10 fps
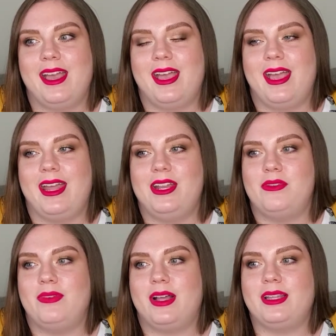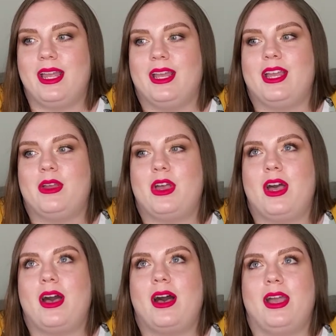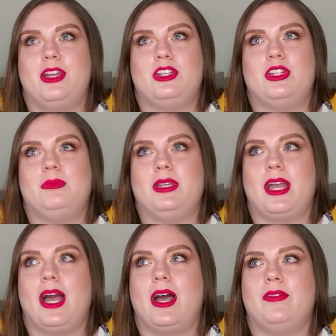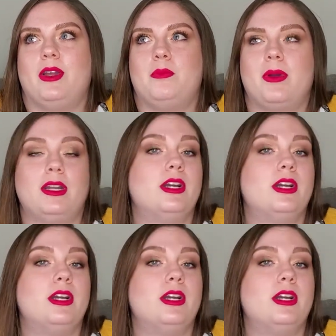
it felt like I should be having better